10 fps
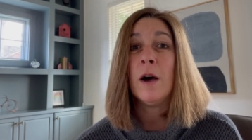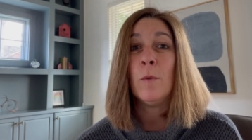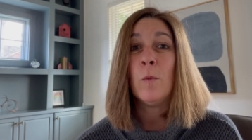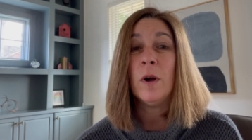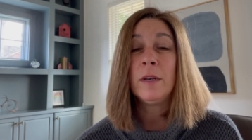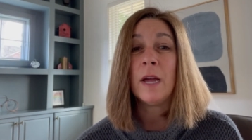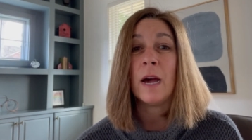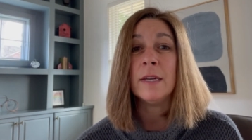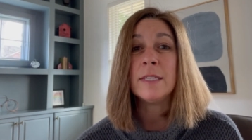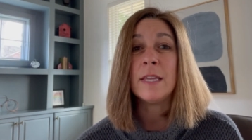one
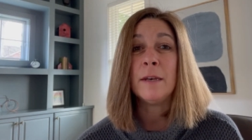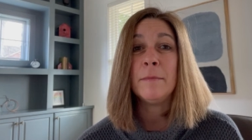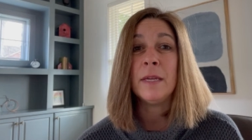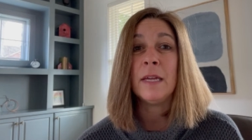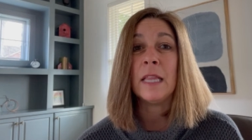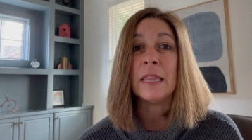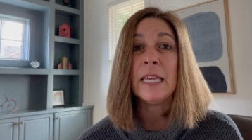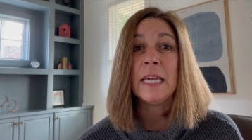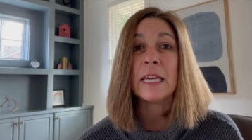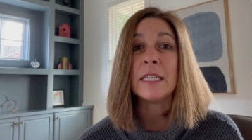guy sent me a
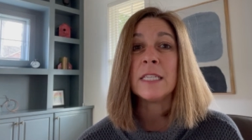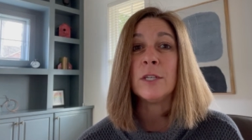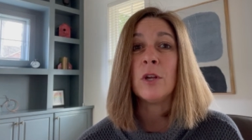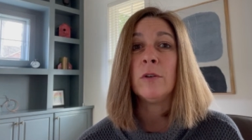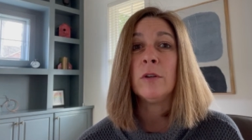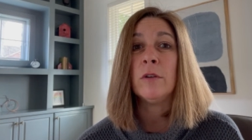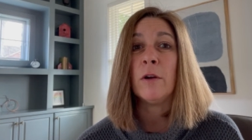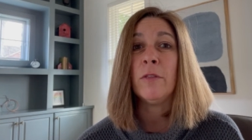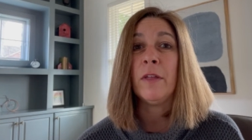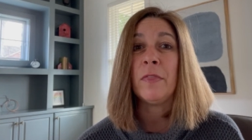link and said, don't you
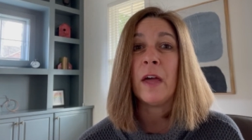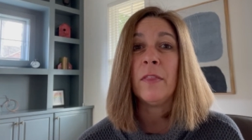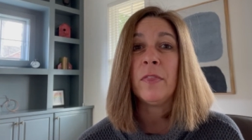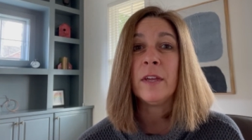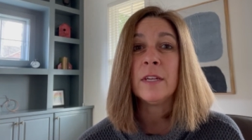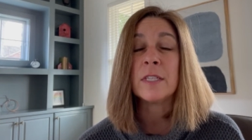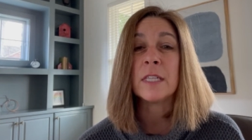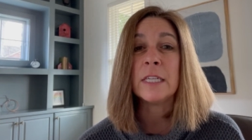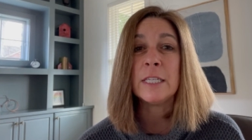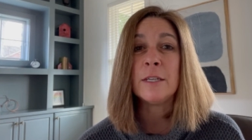know that that thing is
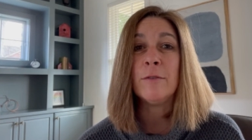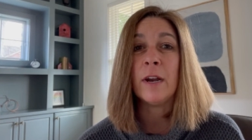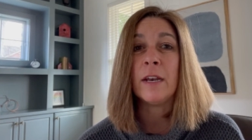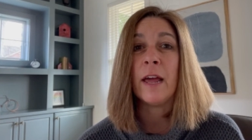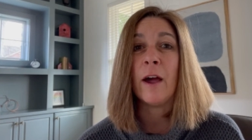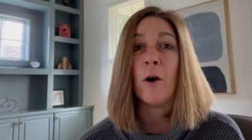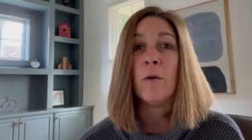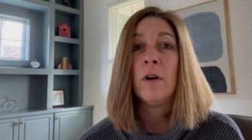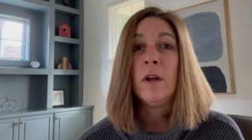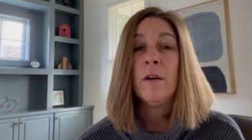listed right
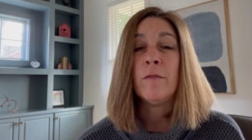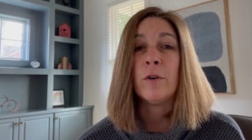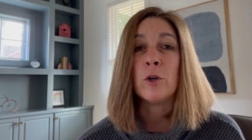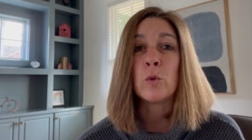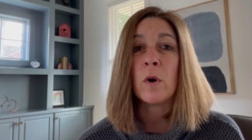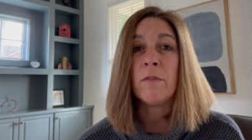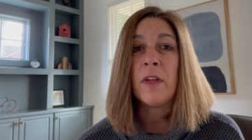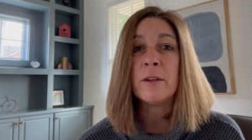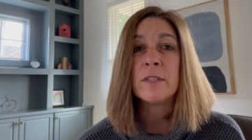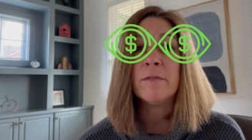now for
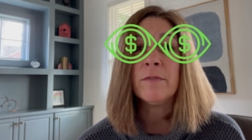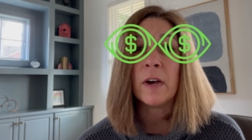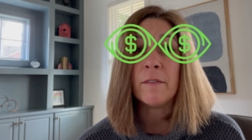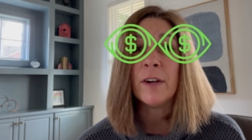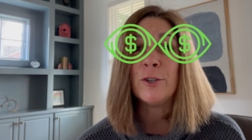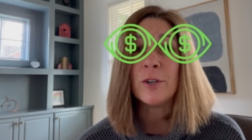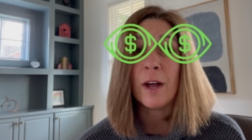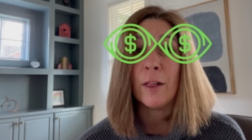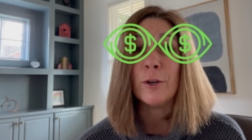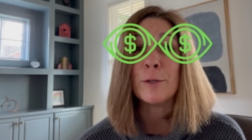
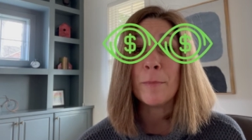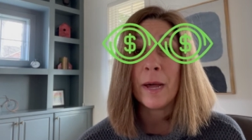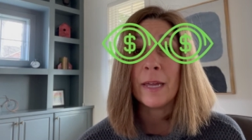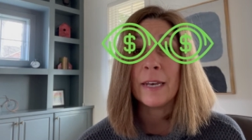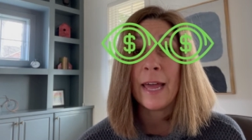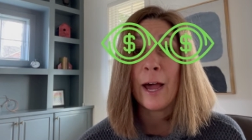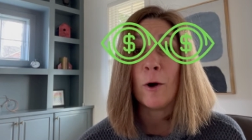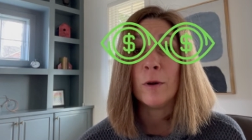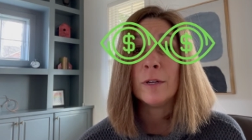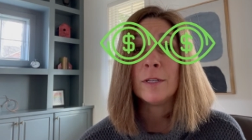$12,500? Buy it
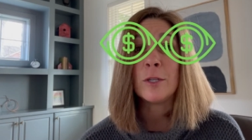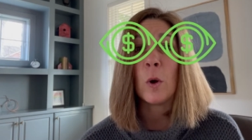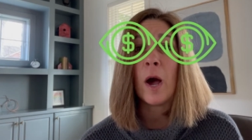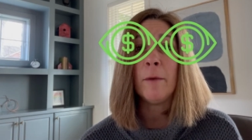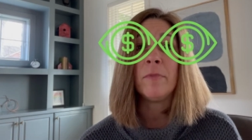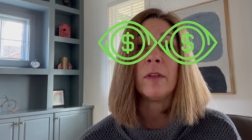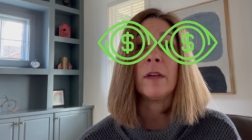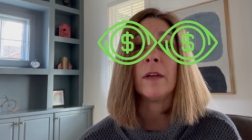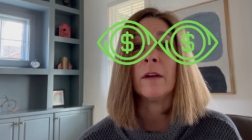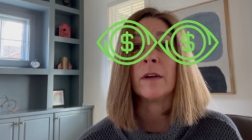now. So I'm
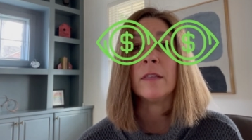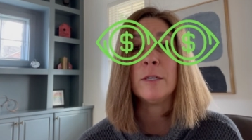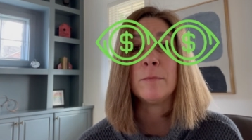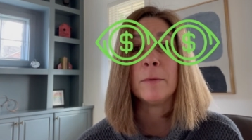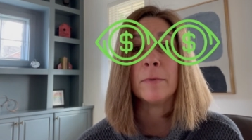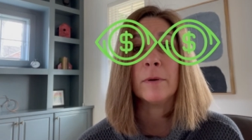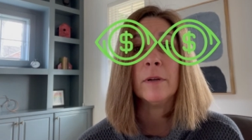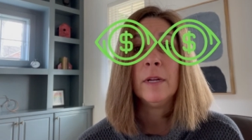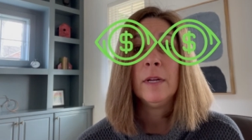thinking, okay, these people,